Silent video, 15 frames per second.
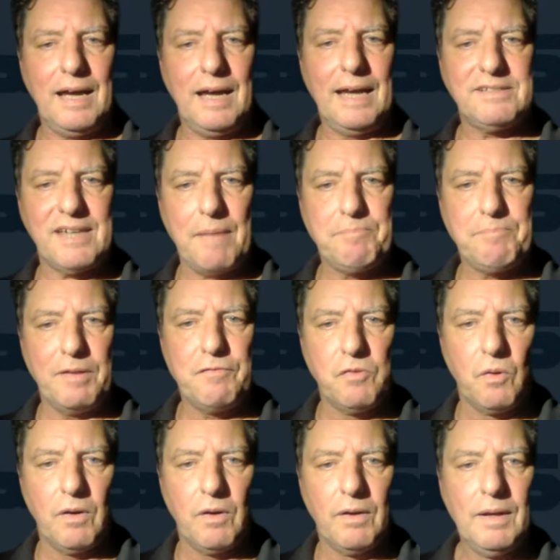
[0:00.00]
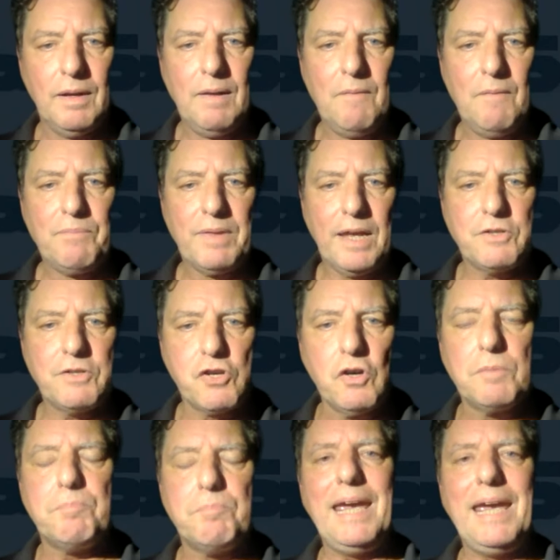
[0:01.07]
I said before. It
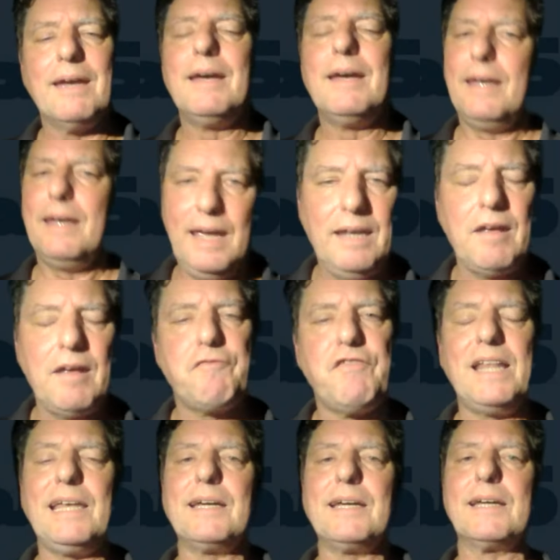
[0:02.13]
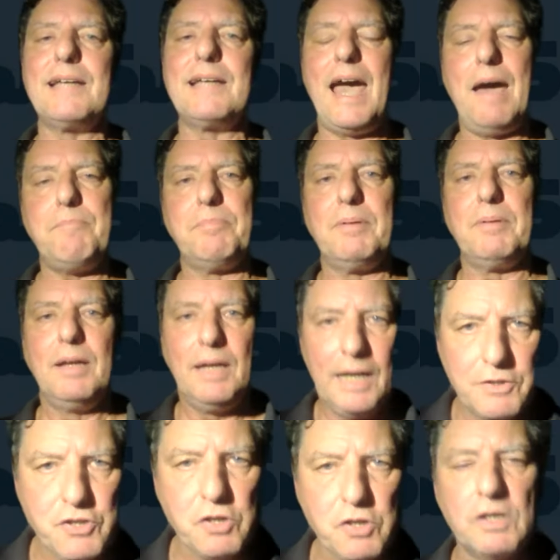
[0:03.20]
should be either filling a gap,
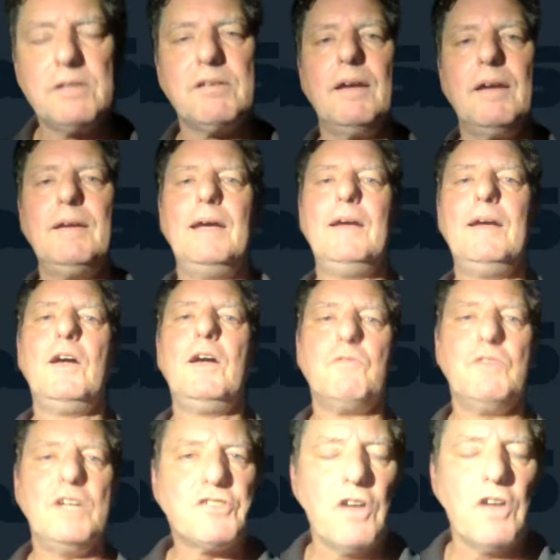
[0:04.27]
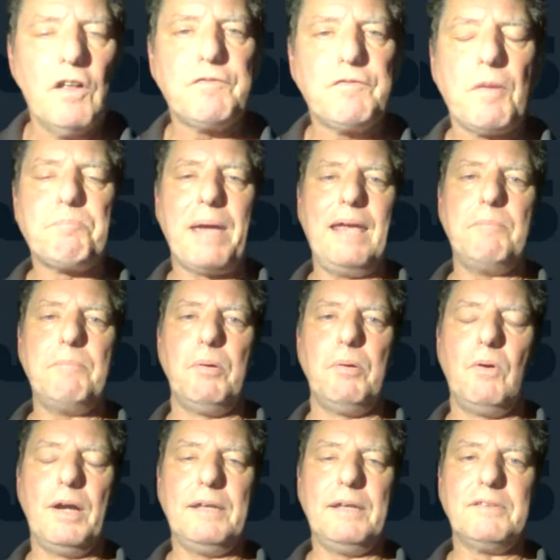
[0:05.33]
it should resolve a pain
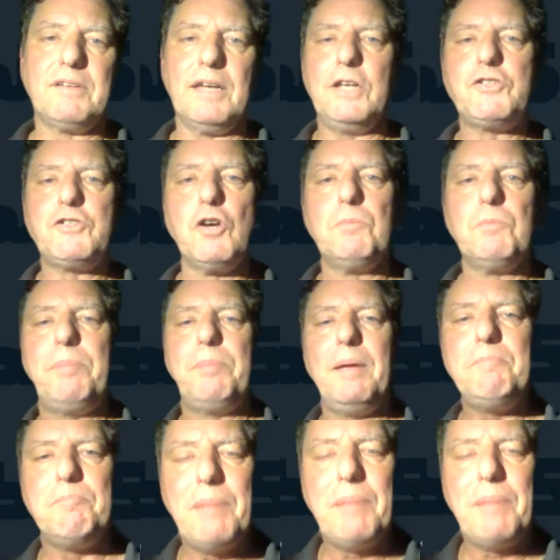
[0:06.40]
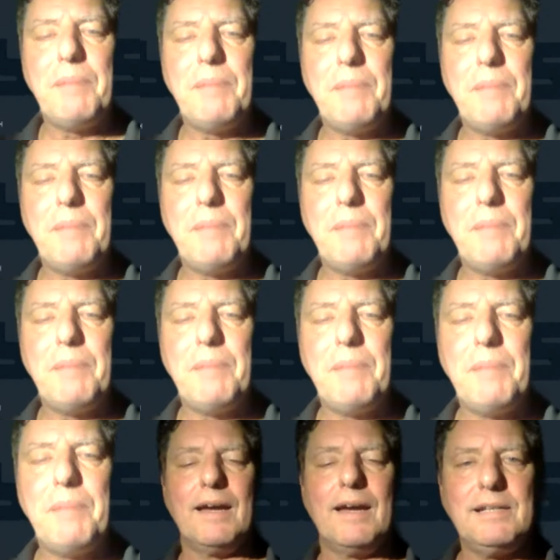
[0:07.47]
point, it should be based on a
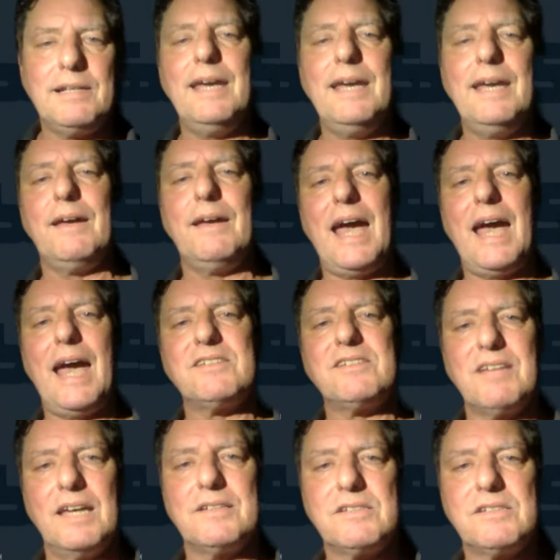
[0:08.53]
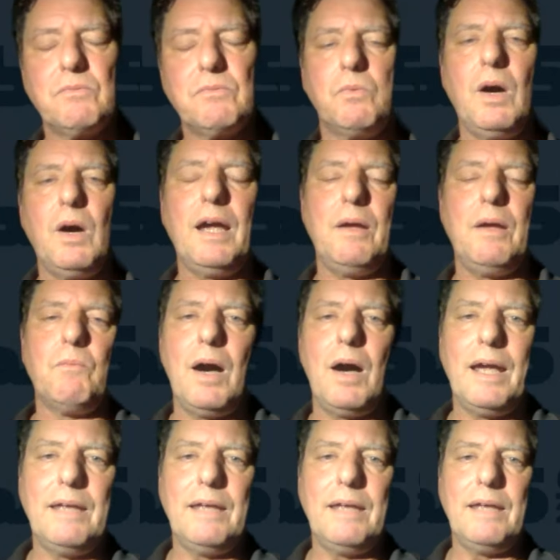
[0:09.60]
clear analysis why
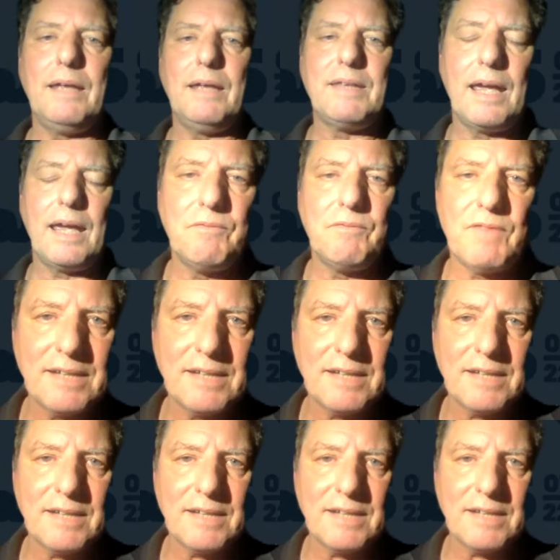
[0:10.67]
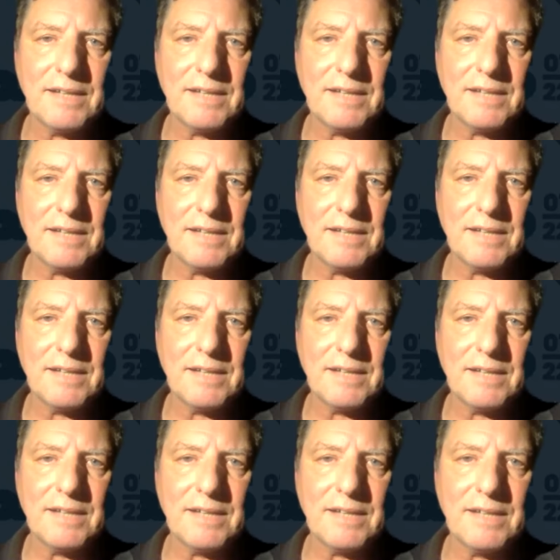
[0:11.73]
they invest and need
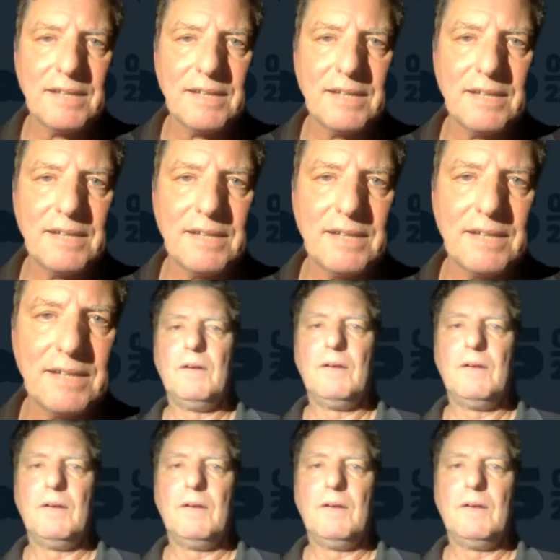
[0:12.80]
this piece.